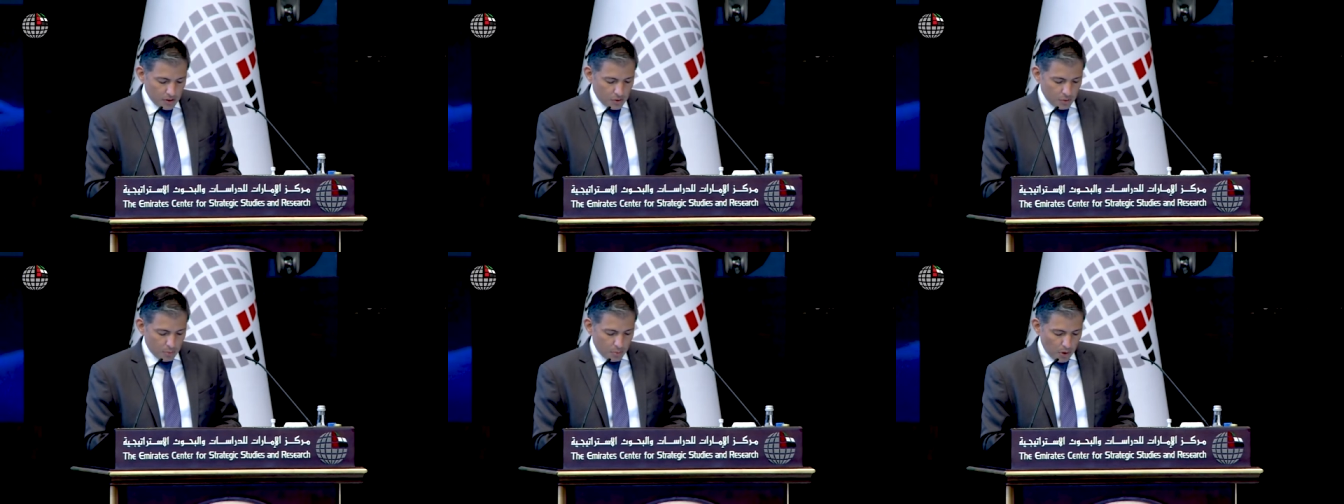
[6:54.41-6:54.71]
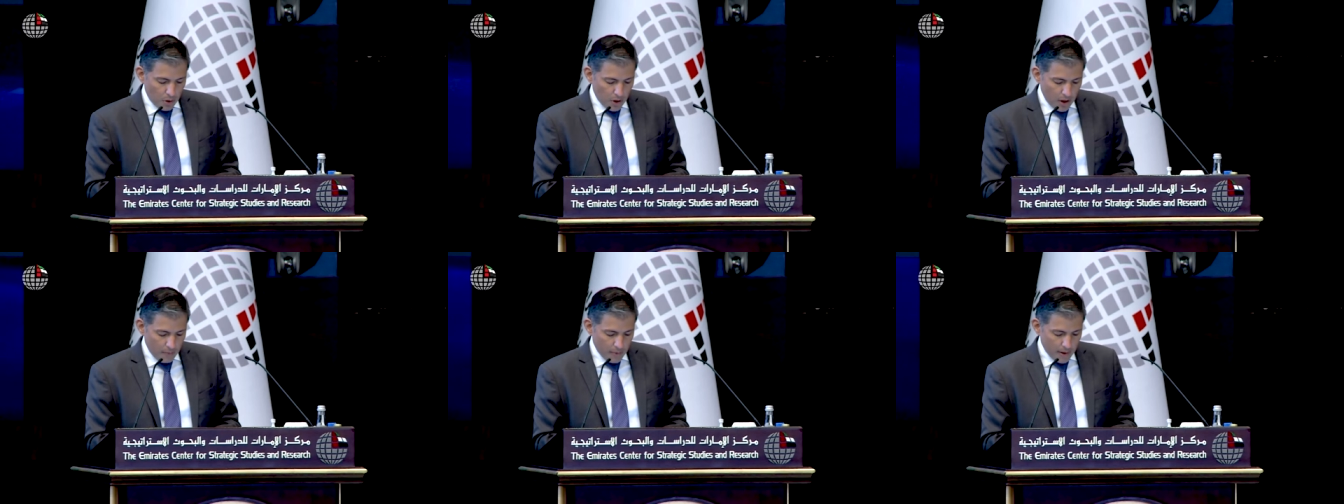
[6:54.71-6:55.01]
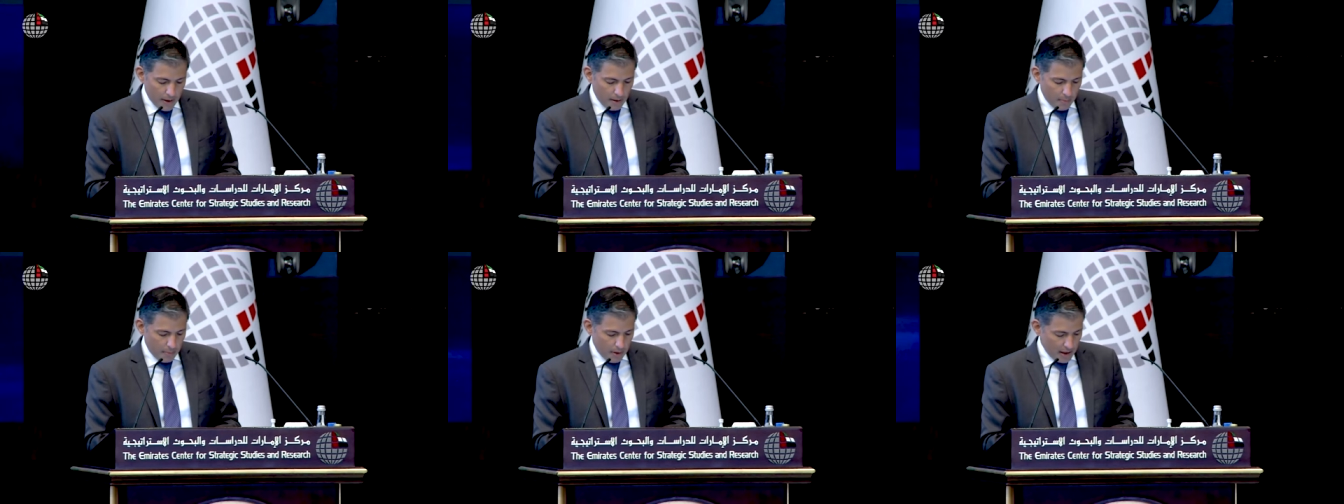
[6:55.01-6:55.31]
to
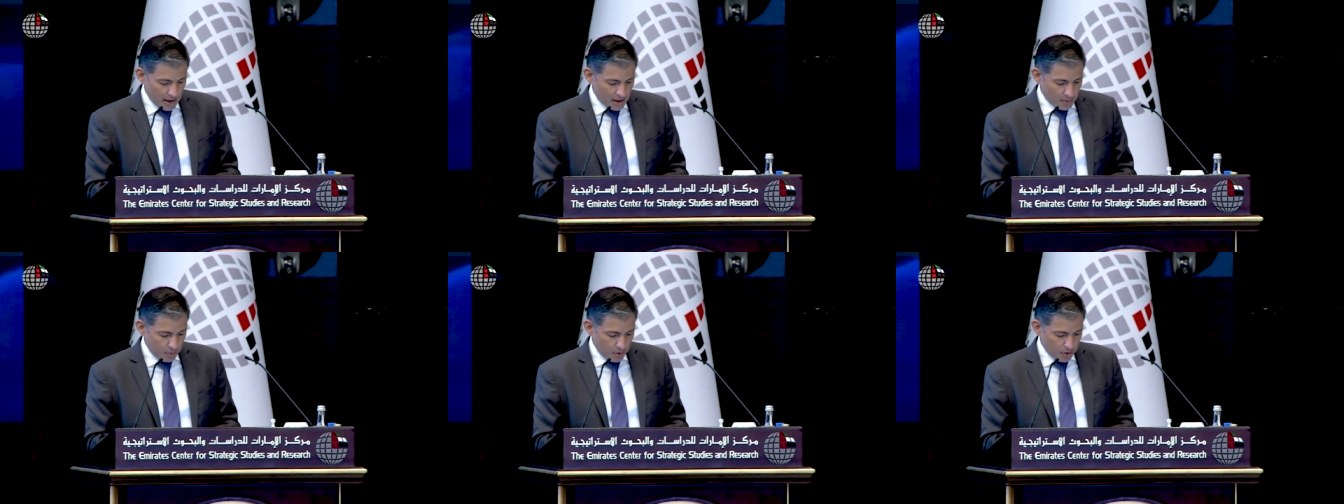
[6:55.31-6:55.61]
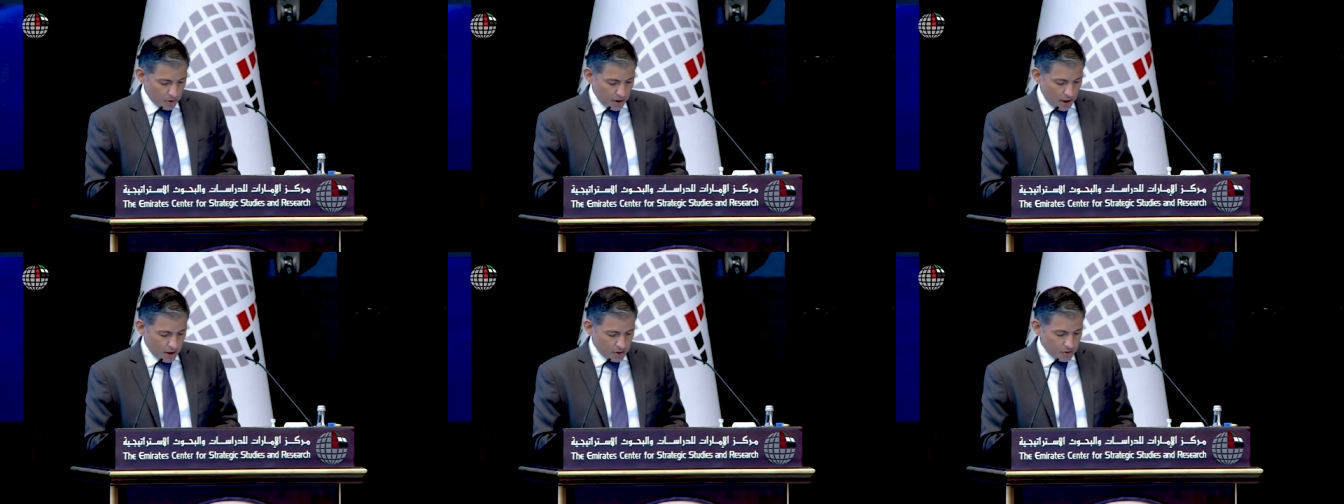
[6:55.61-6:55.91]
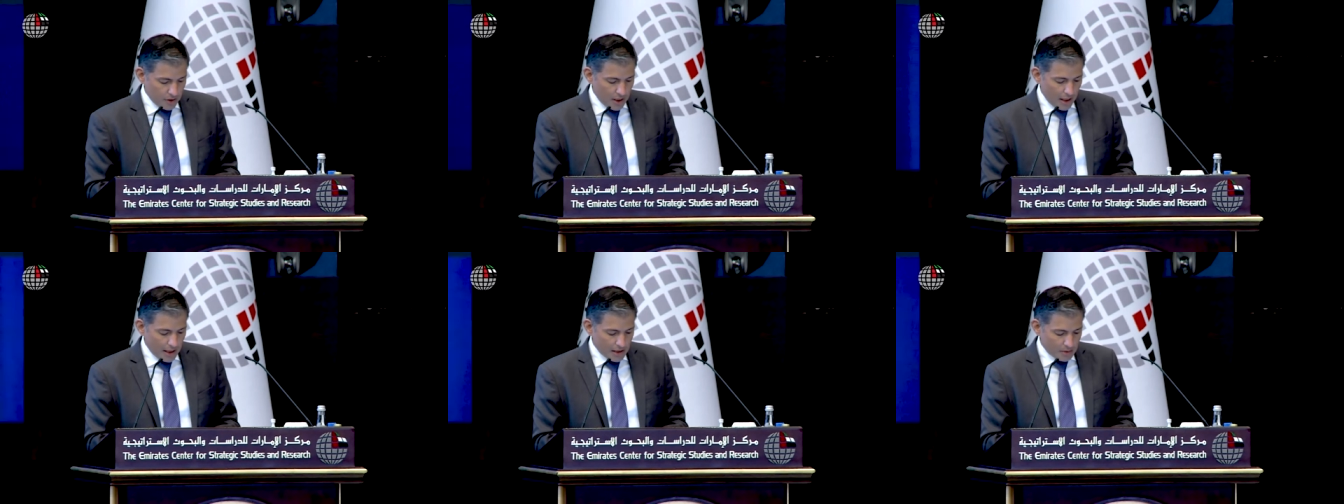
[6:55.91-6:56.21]
prohibit the
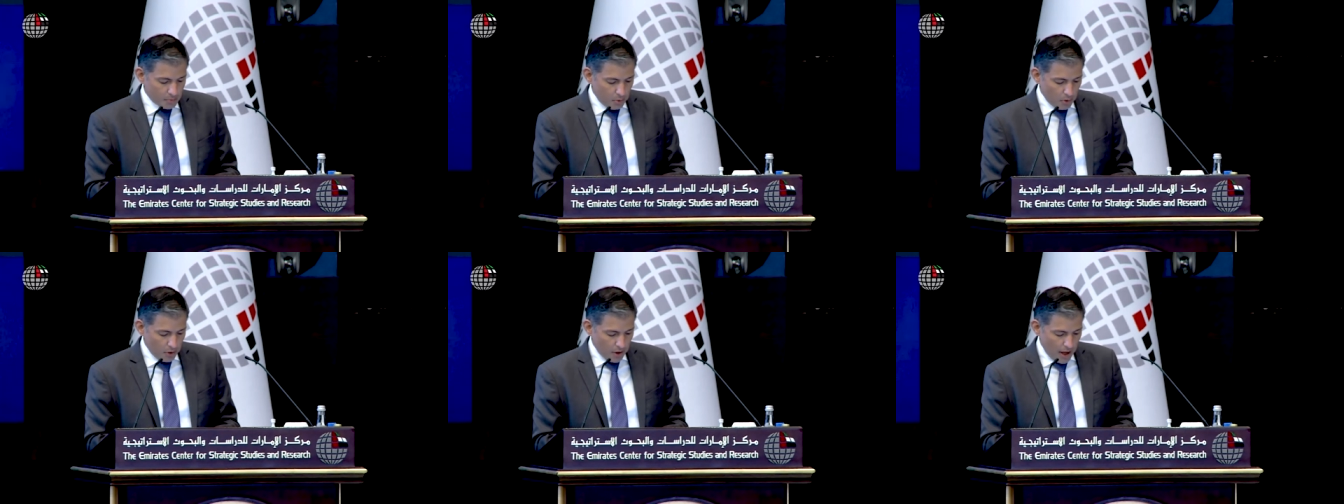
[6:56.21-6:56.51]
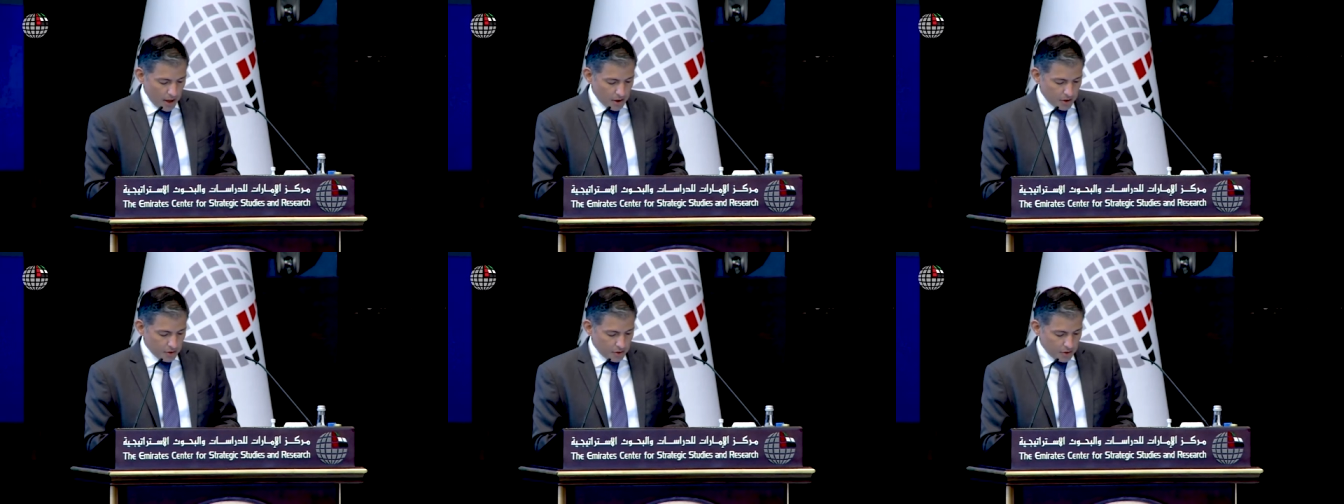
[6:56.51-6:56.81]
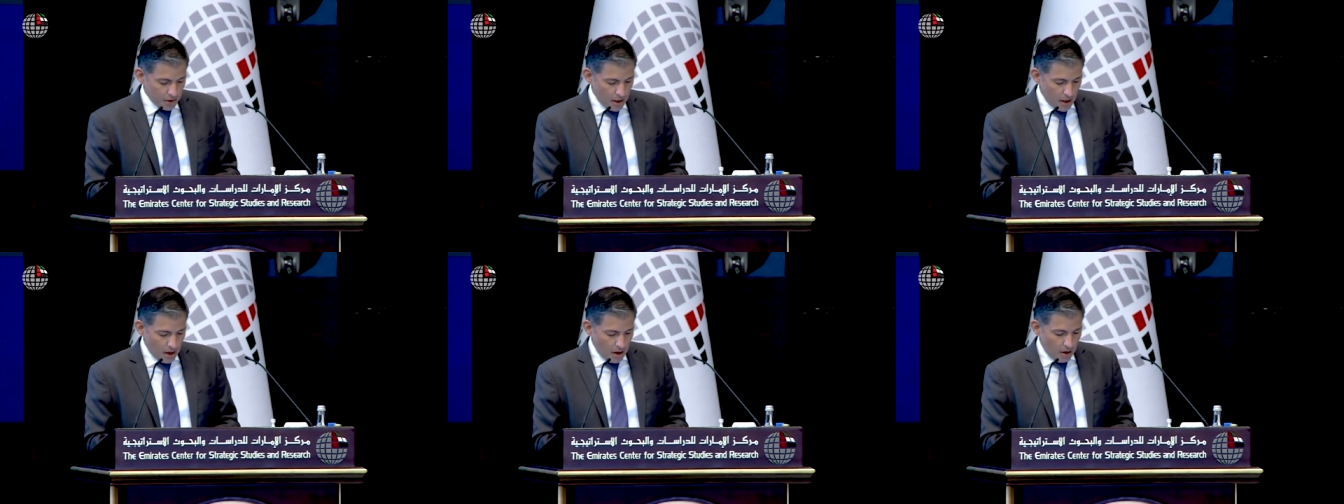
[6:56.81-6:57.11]
exportation and exploration
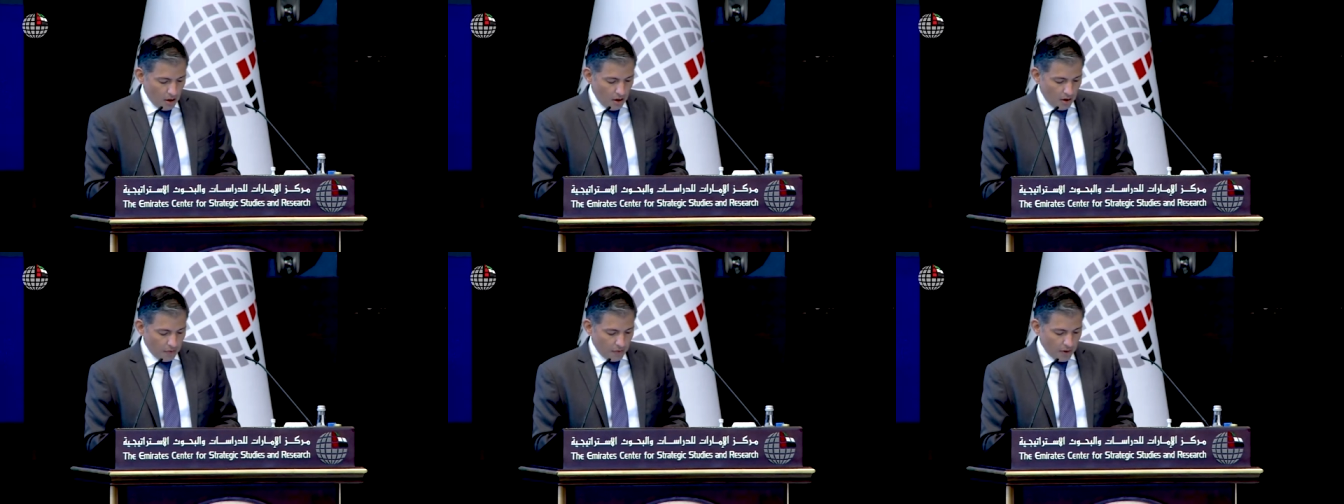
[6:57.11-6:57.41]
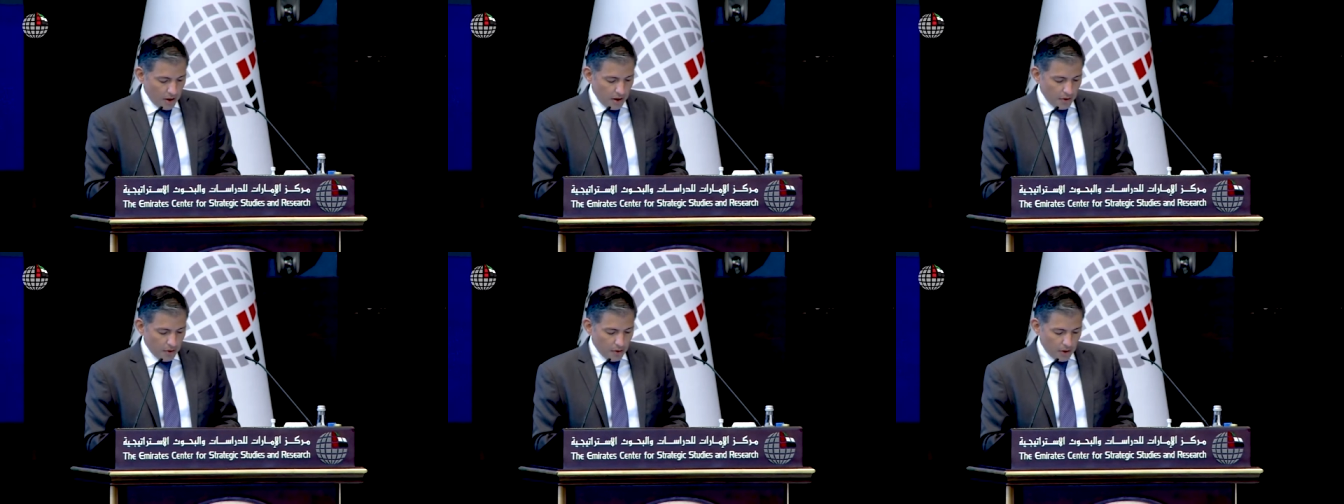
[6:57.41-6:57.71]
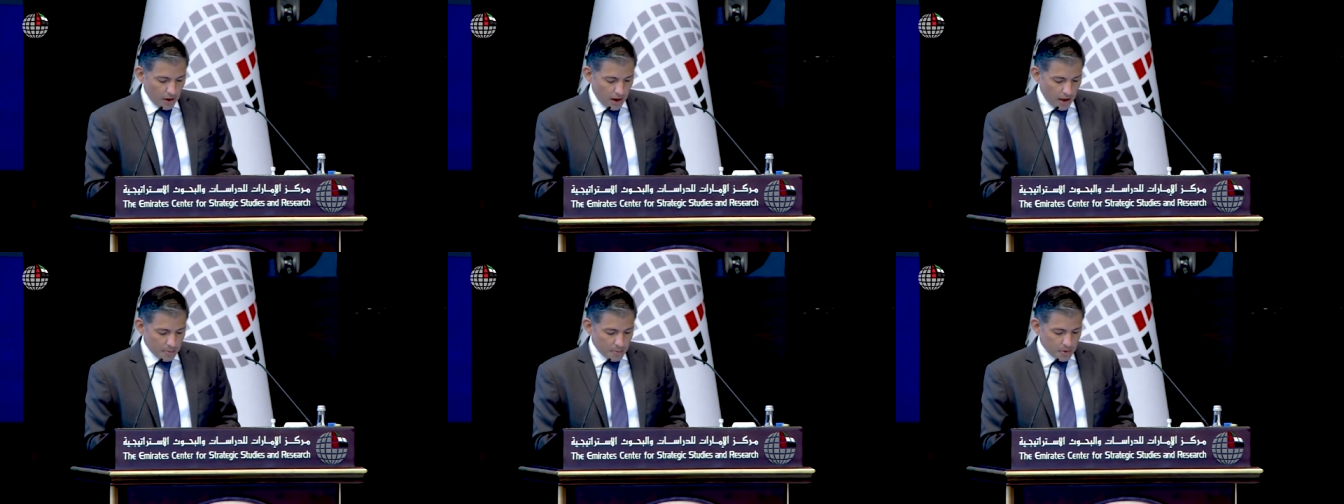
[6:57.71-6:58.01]
of
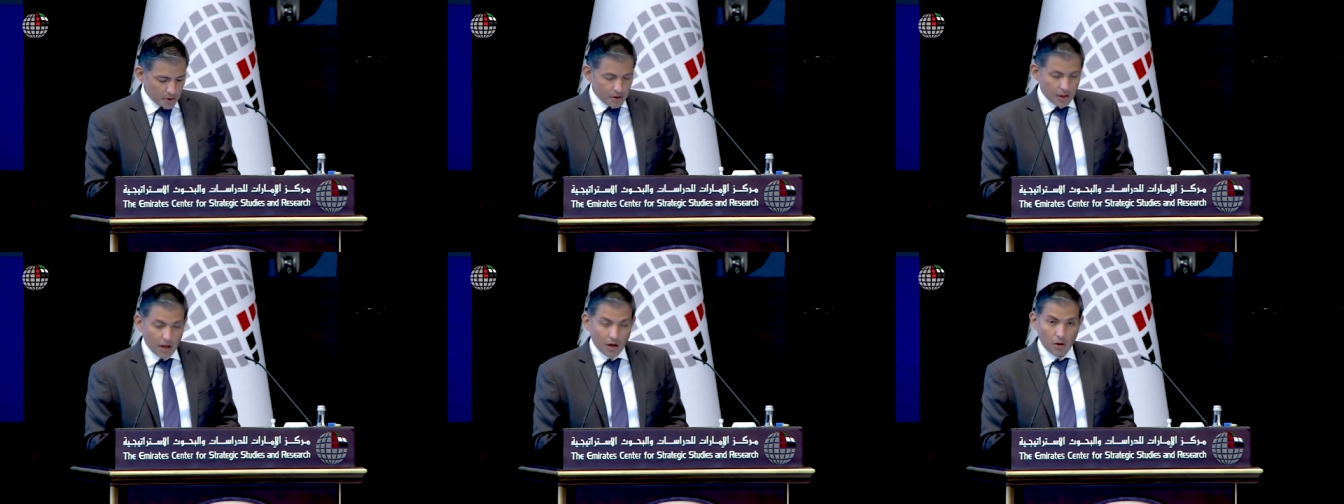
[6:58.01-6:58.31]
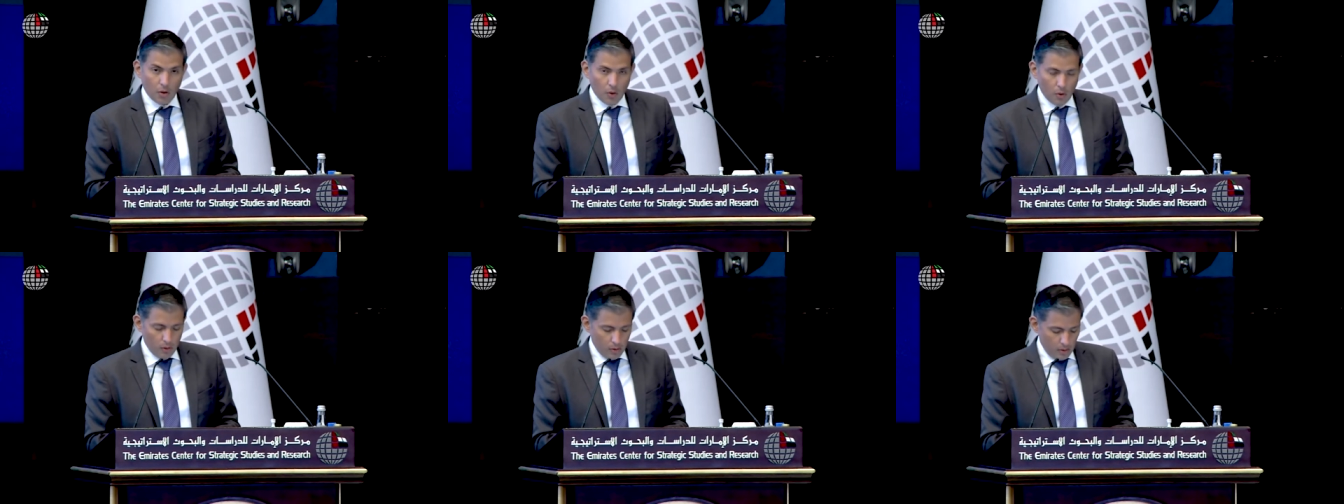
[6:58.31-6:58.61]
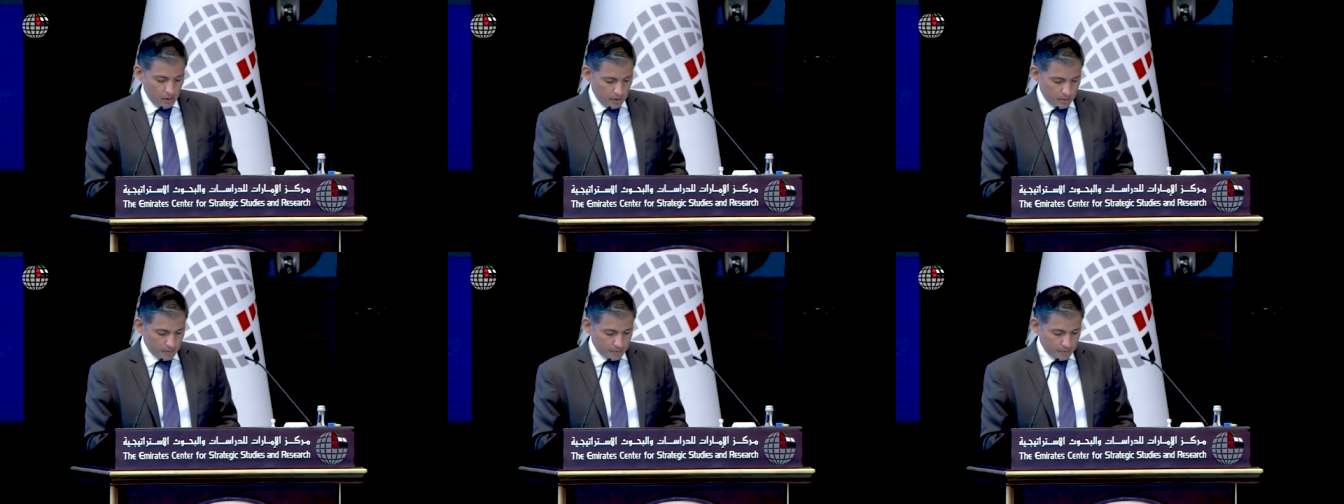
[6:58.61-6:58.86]
hydrocarbons and coal,